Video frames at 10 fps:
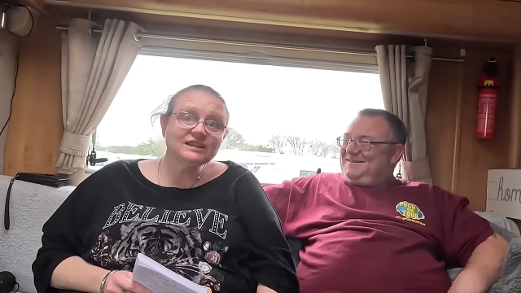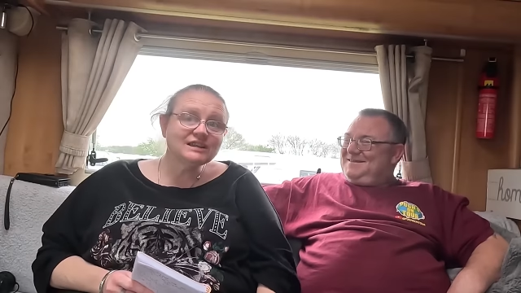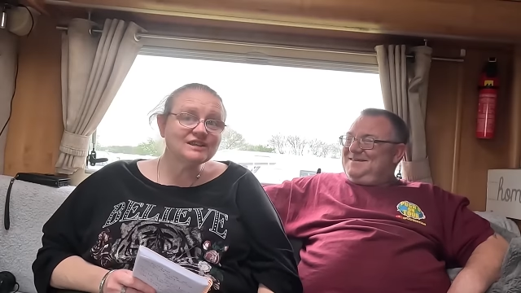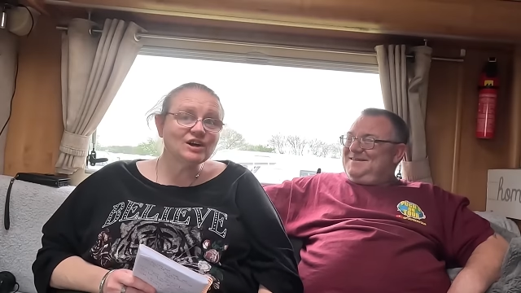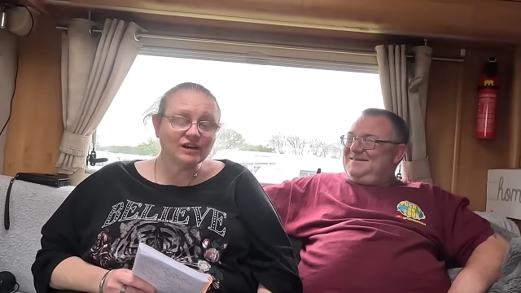
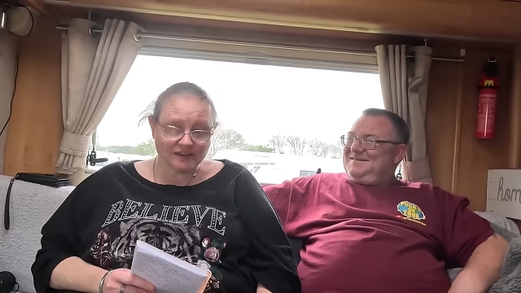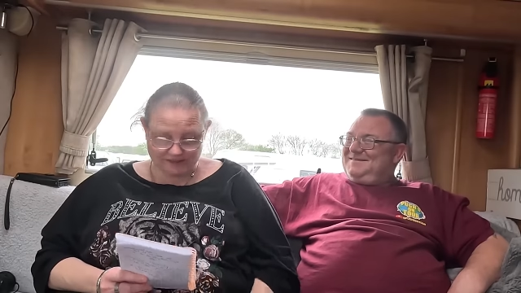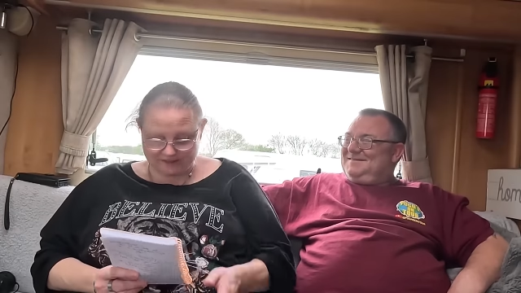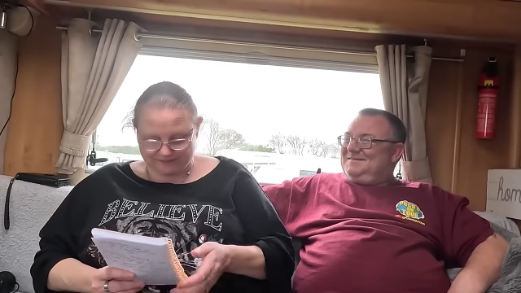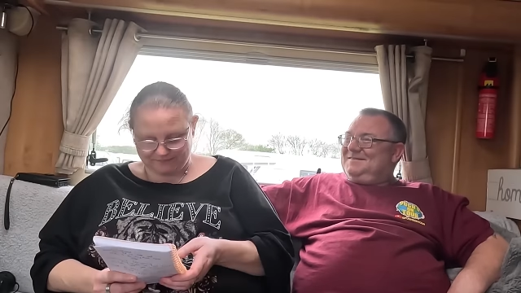Speaker 1: and the
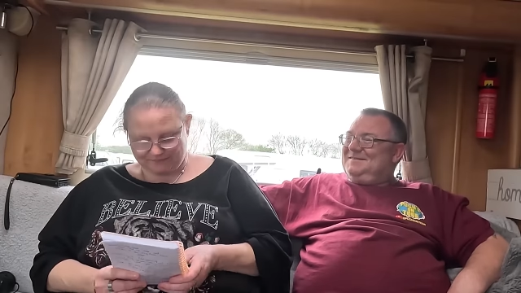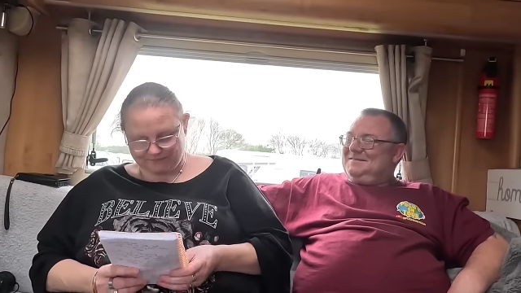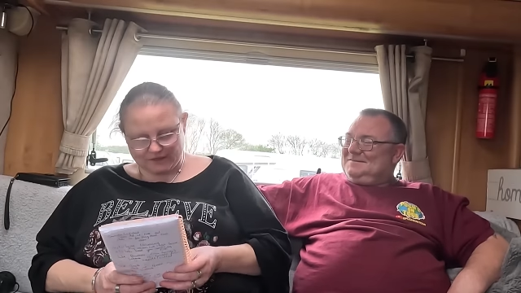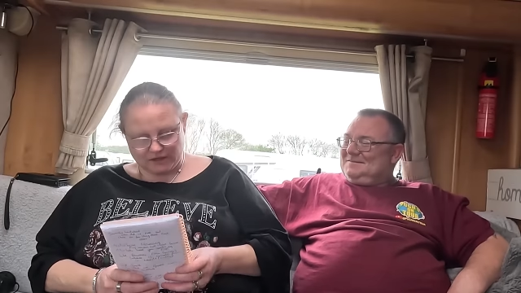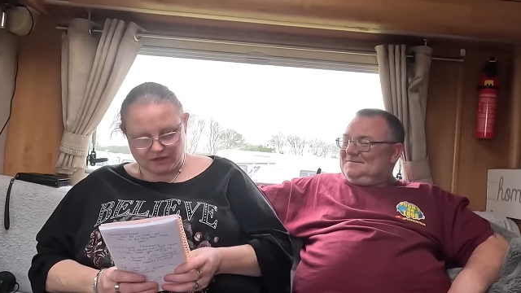toys.
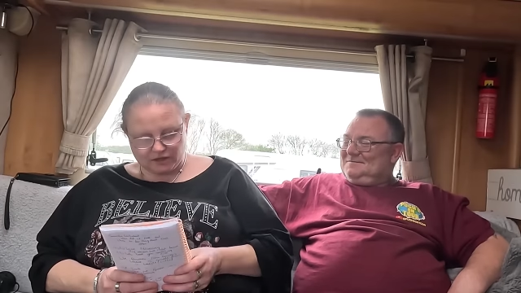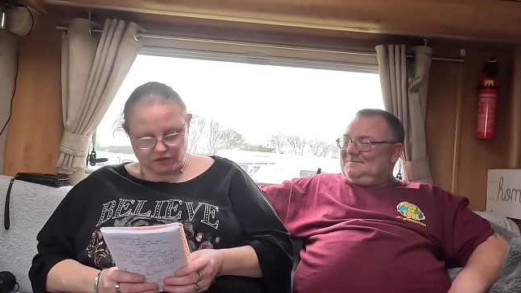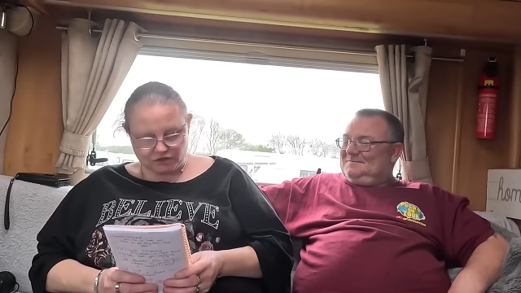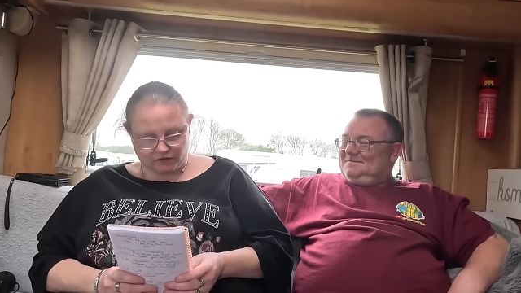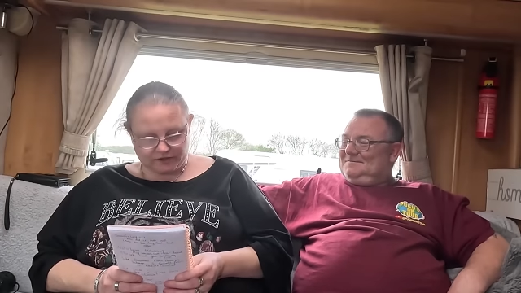
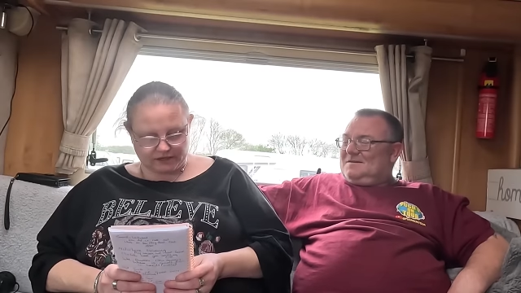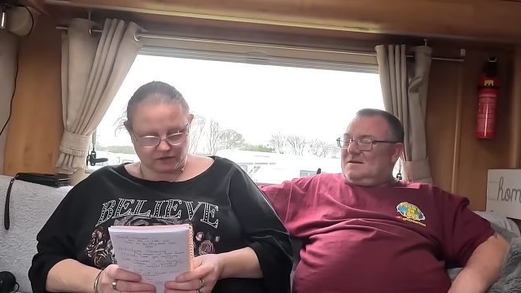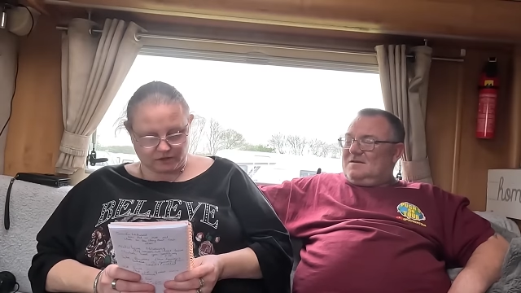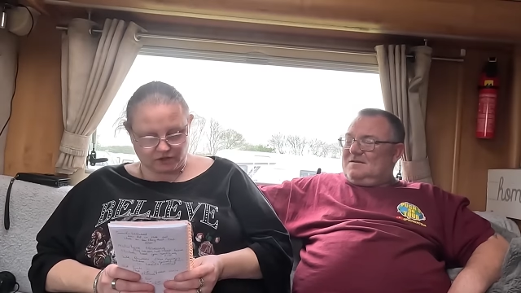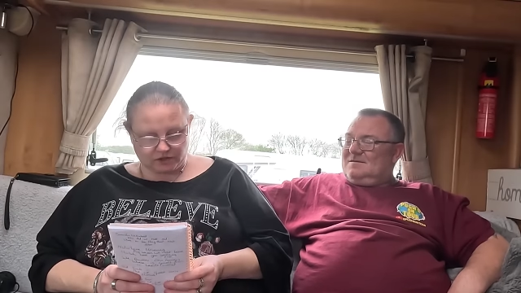So the
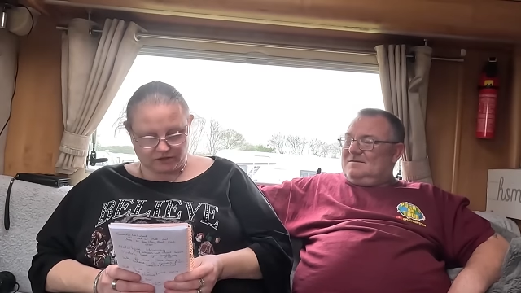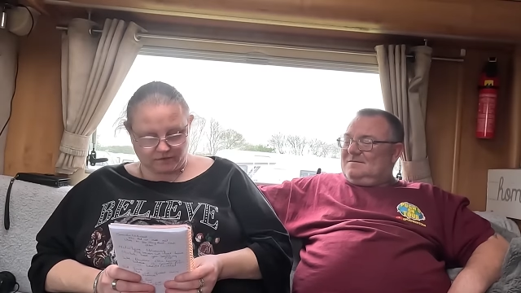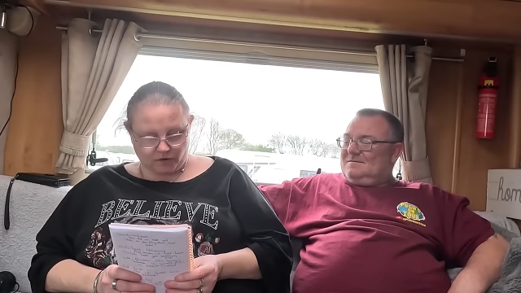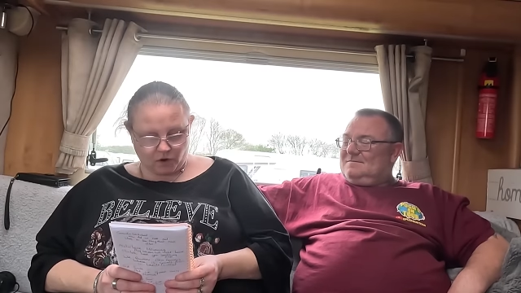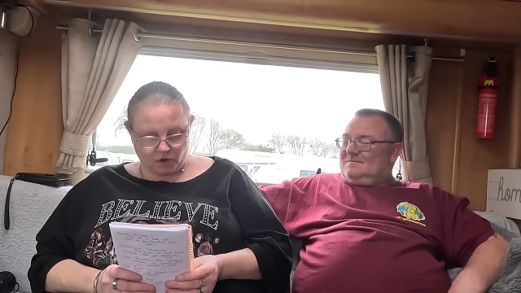next question
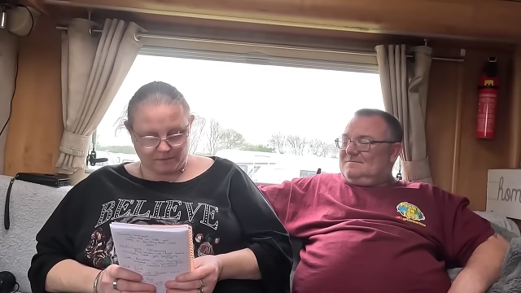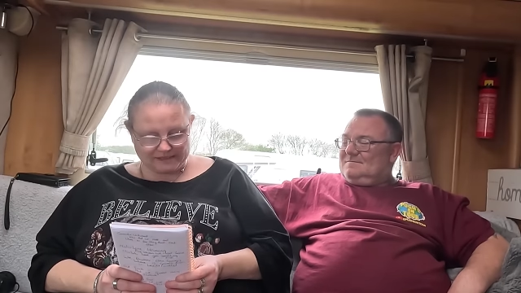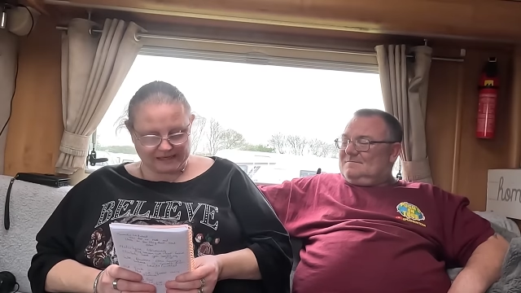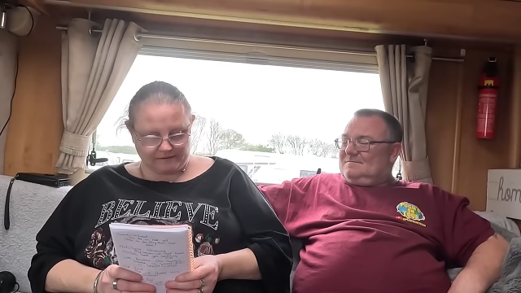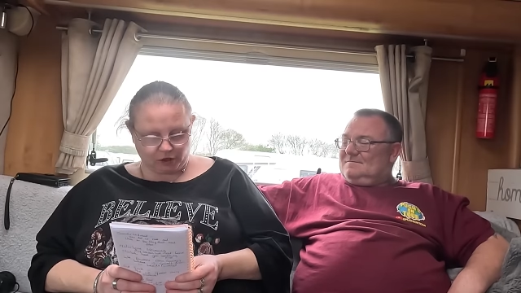is
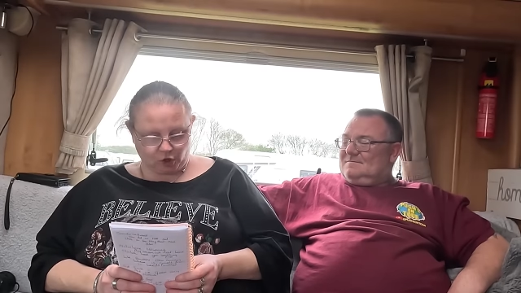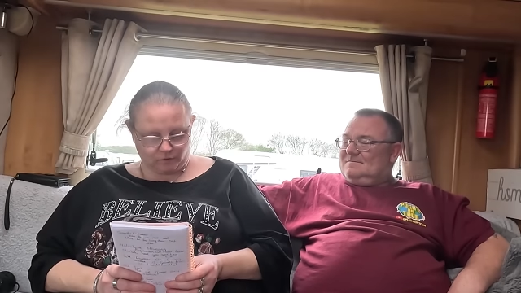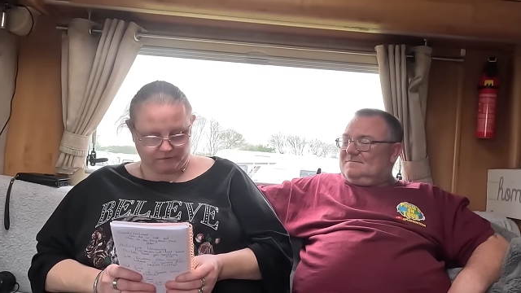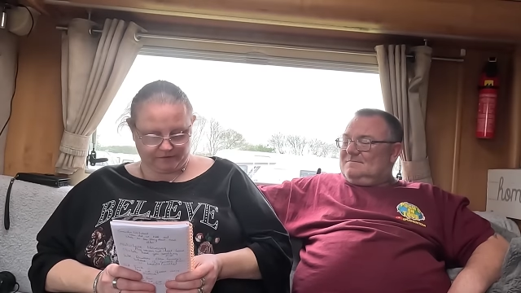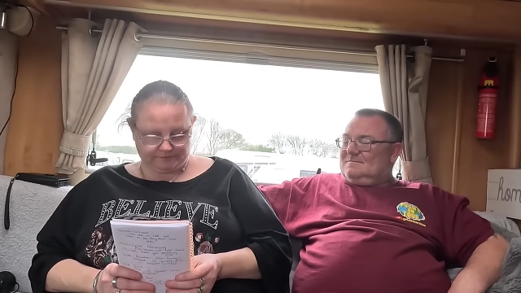from Sarah
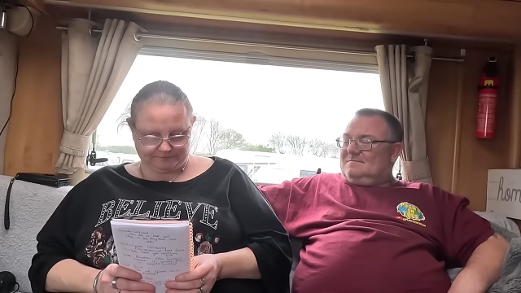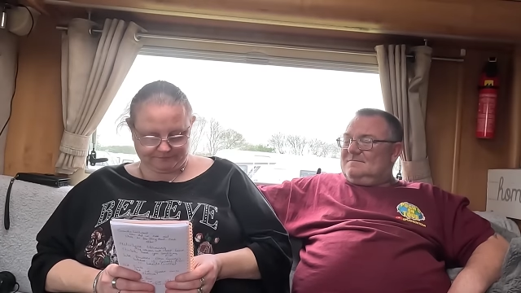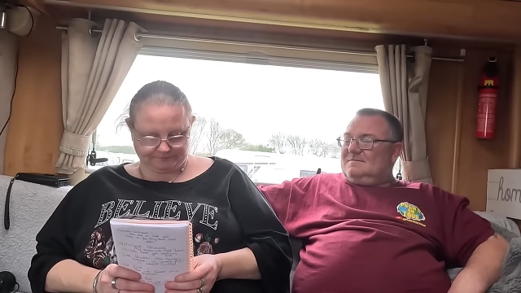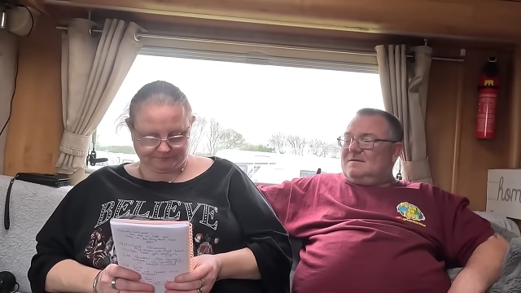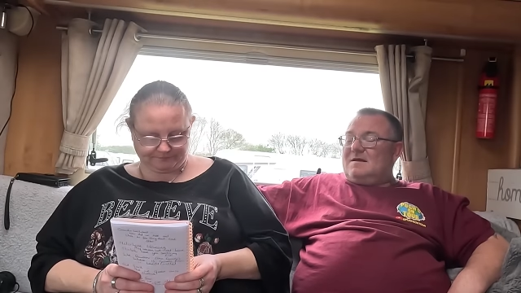Clough.
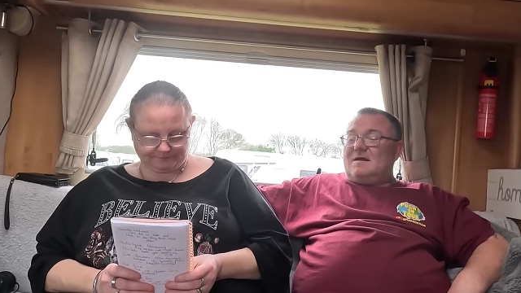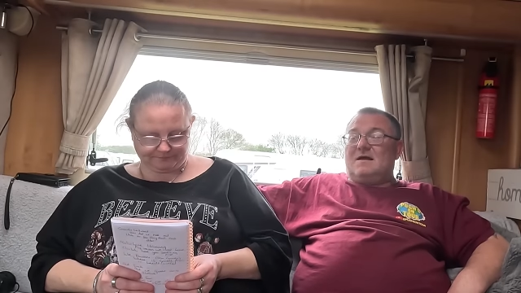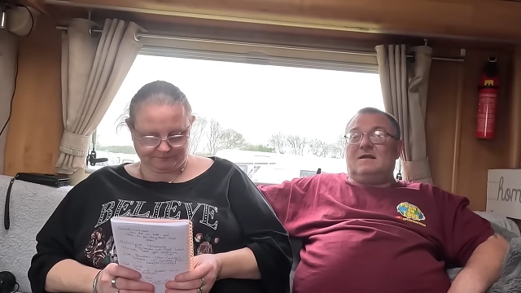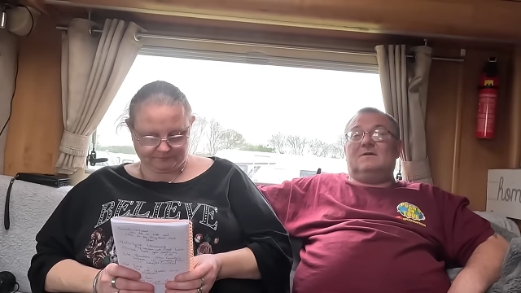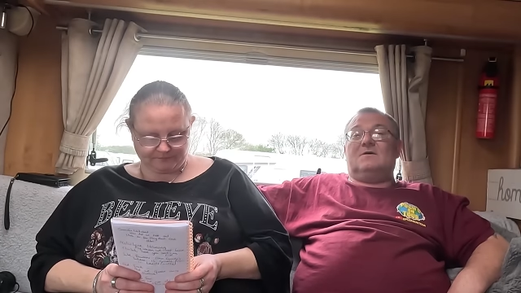
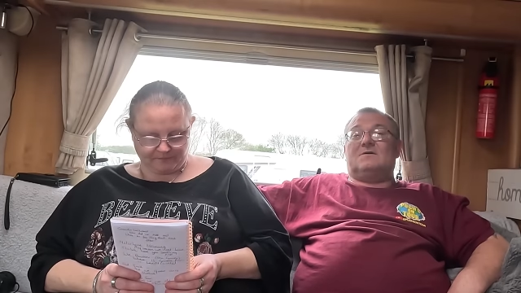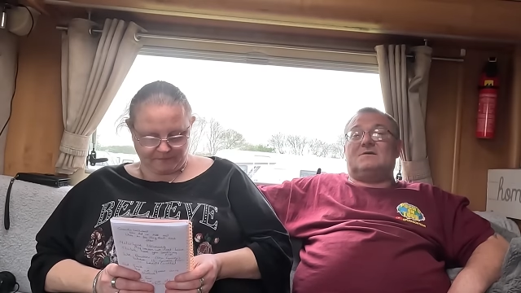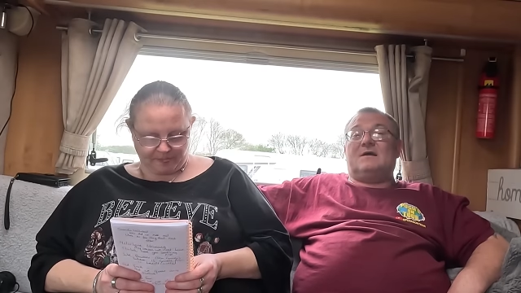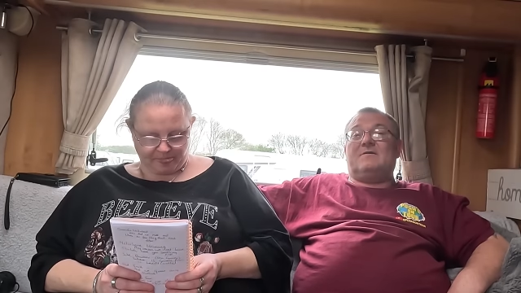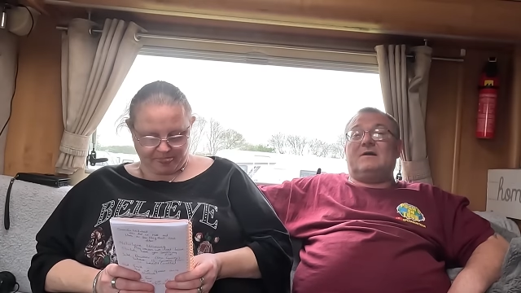
Speaker 2: Hello,
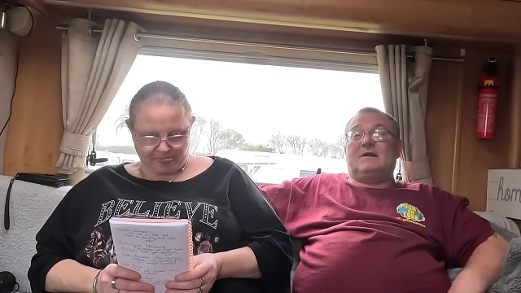Sarah